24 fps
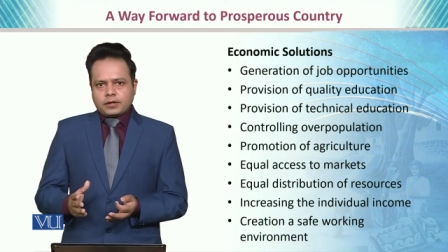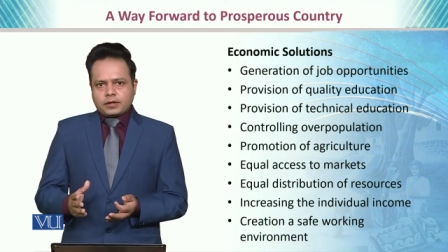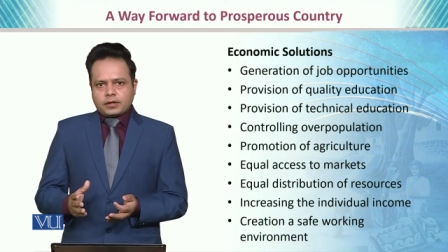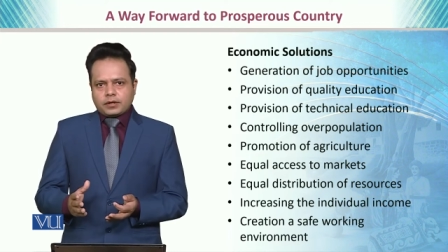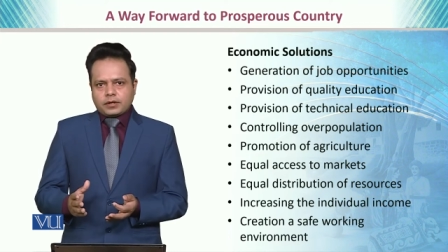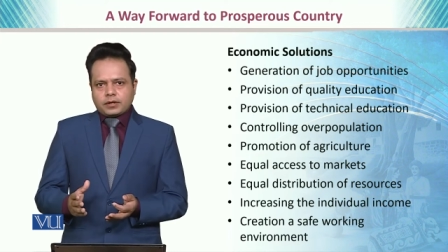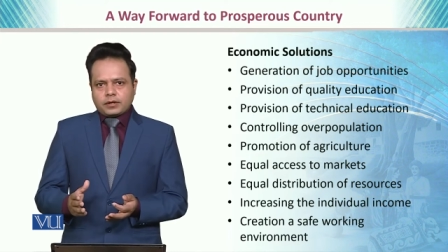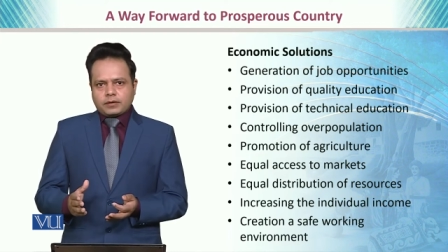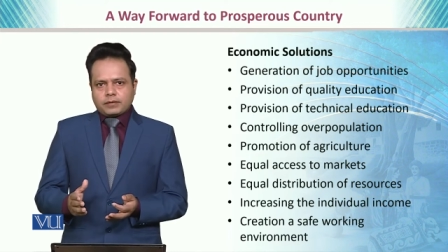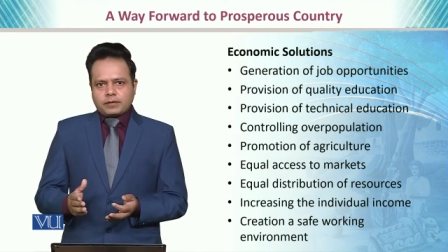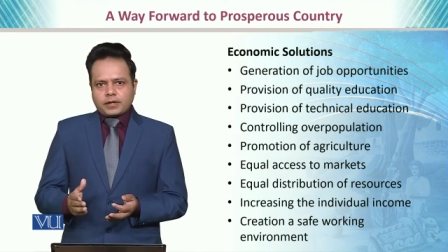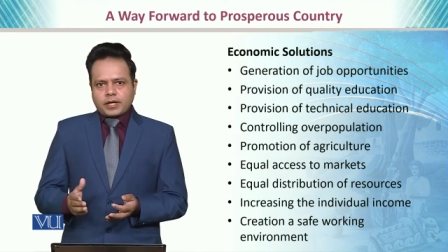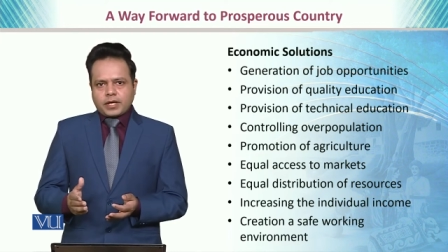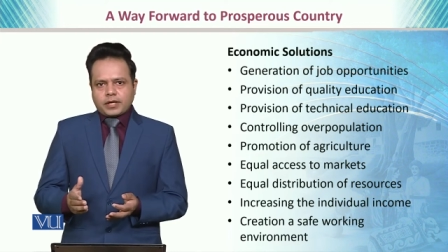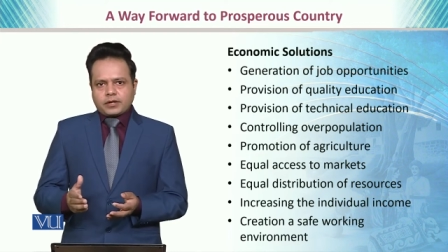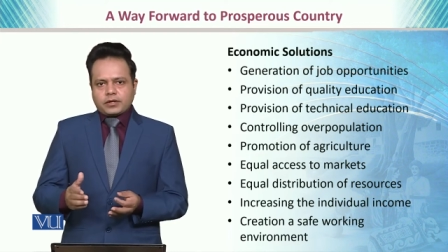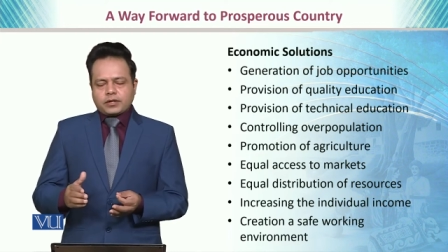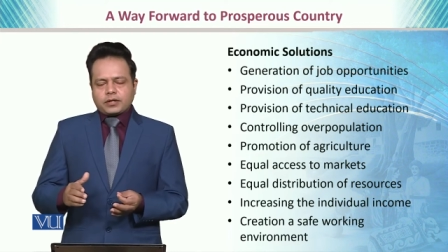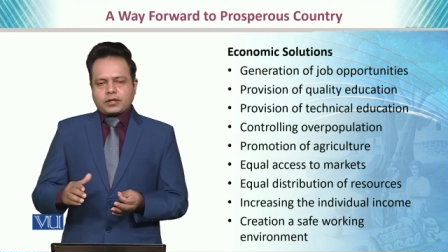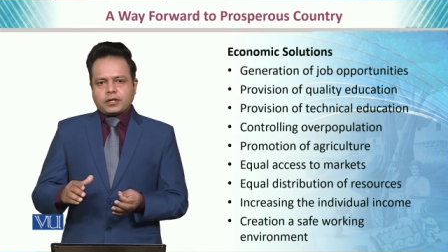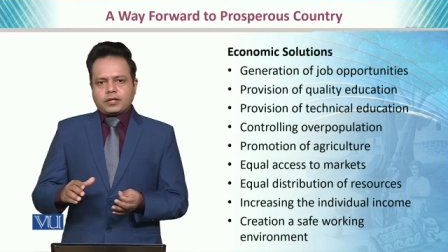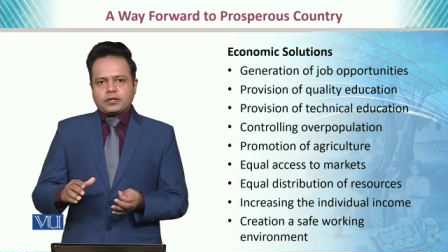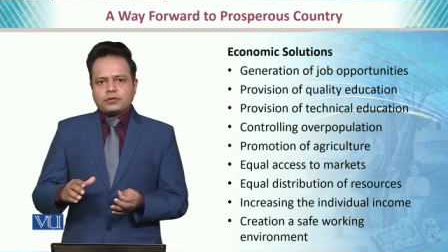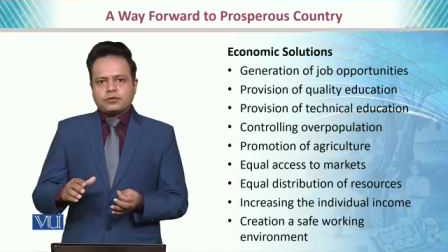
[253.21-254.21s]
uh,
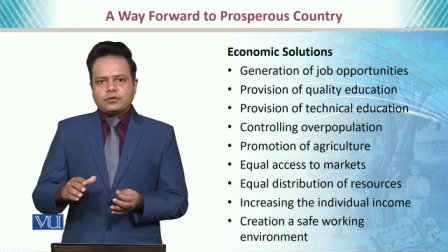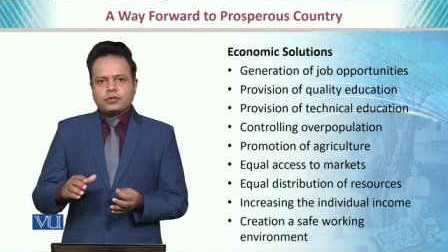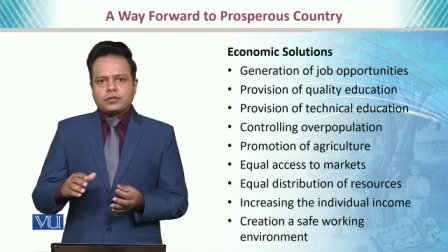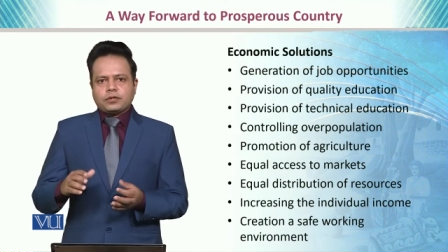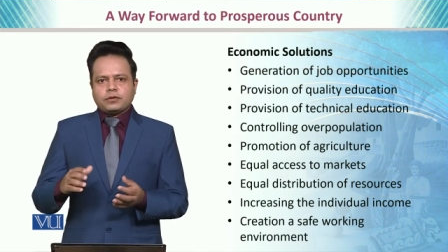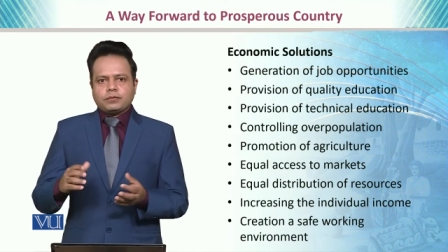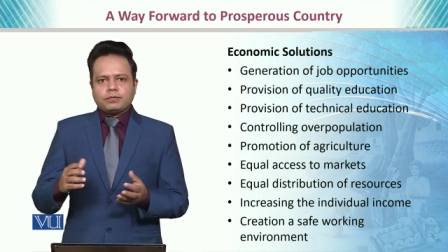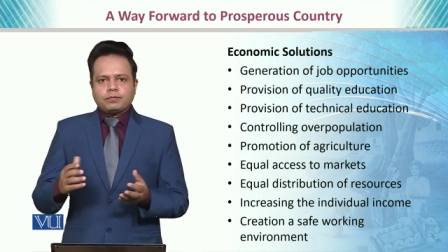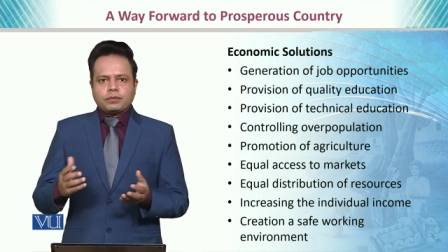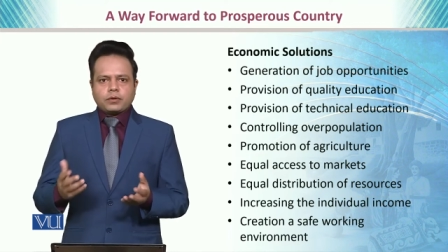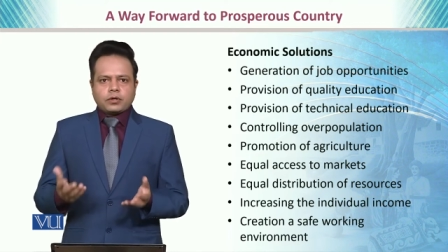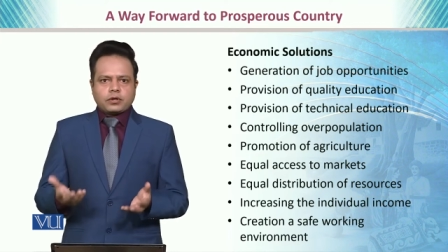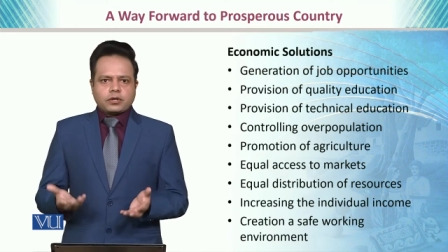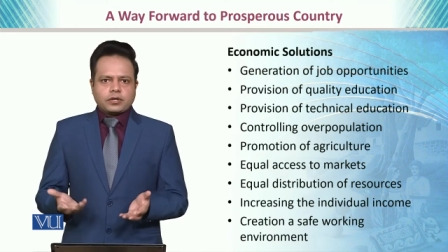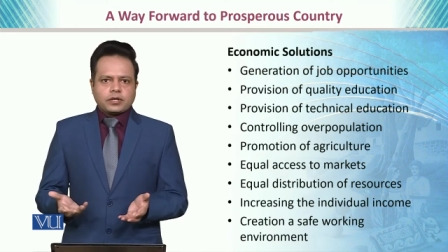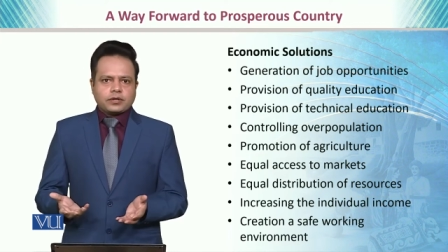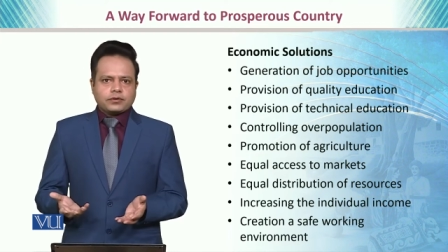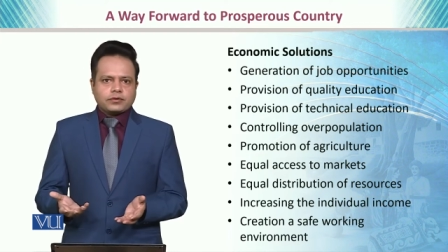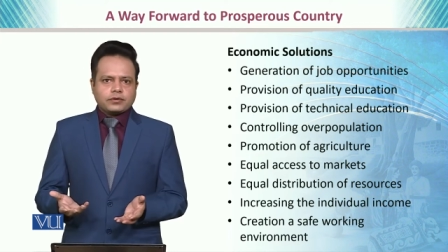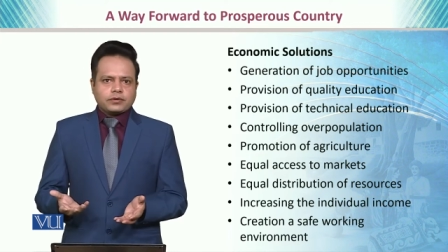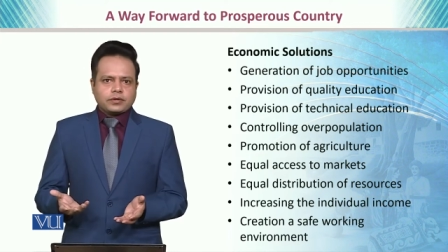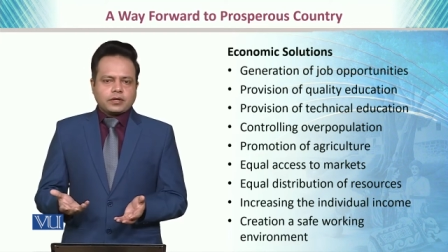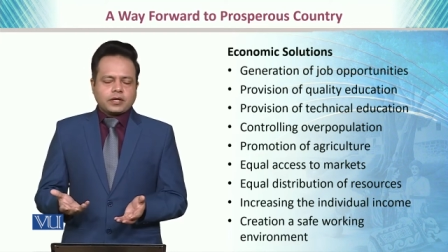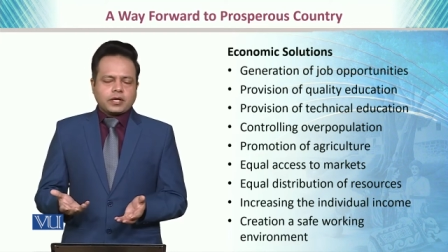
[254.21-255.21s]
agricultural
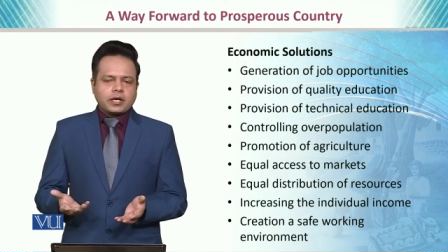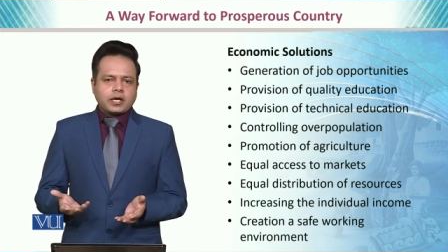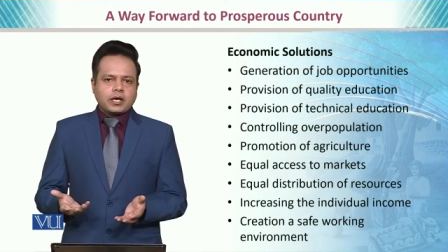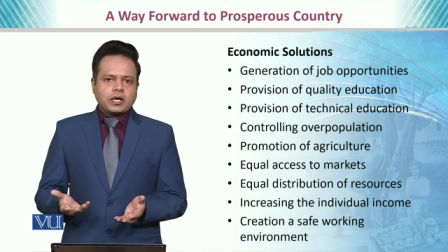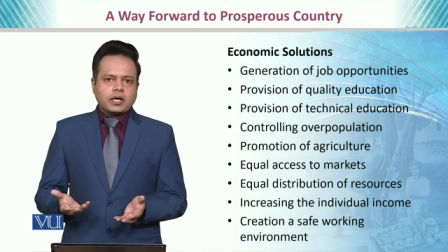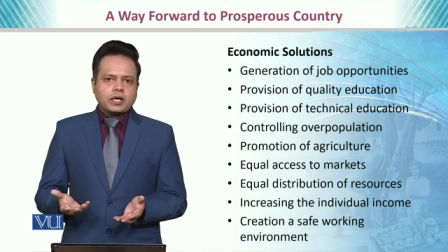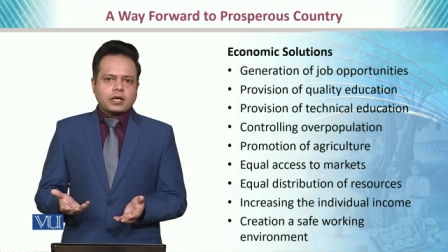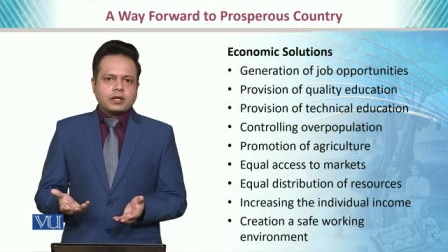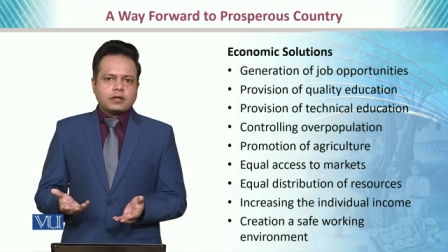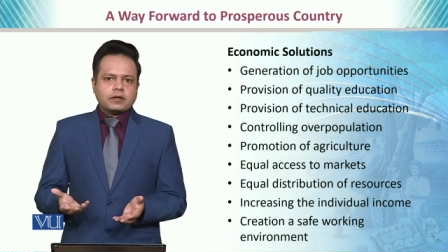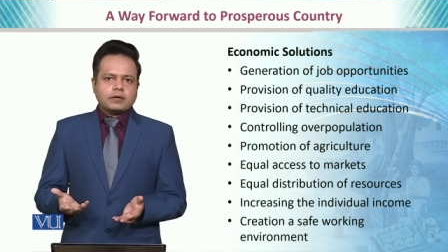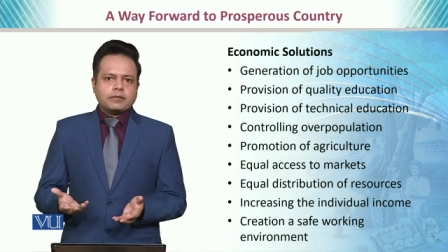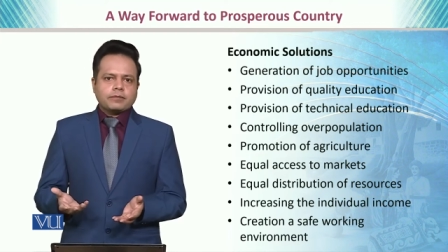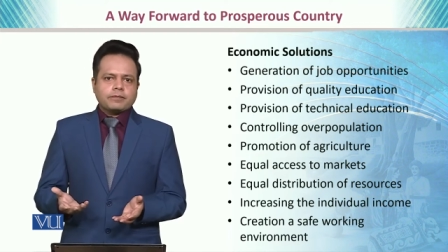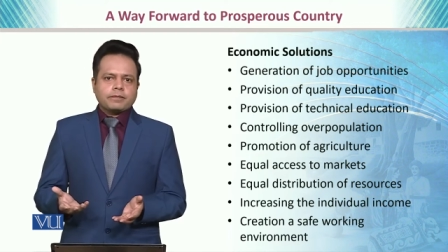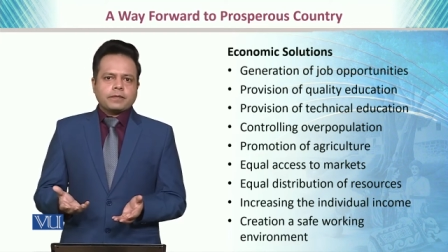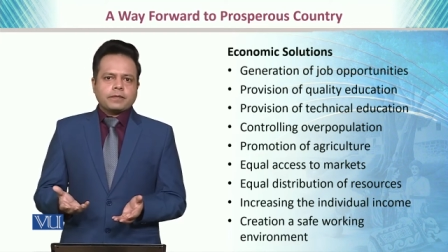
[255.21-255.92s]
products are